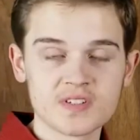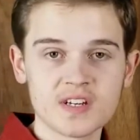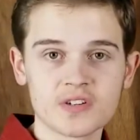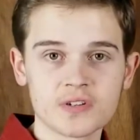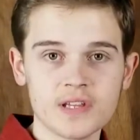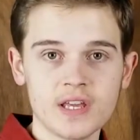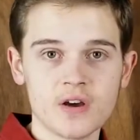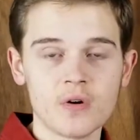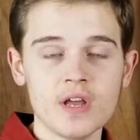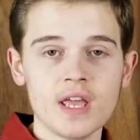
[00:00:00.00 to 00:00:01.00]
center
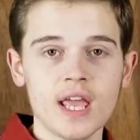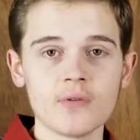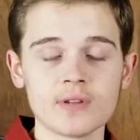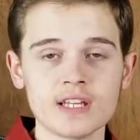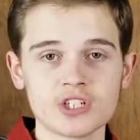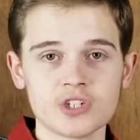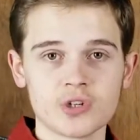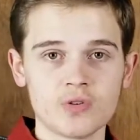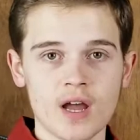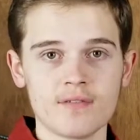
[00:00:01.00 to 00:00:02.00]
Leo in relation to
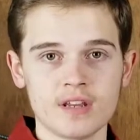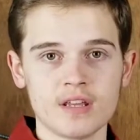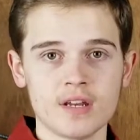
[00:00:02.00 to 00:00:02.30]
gravity,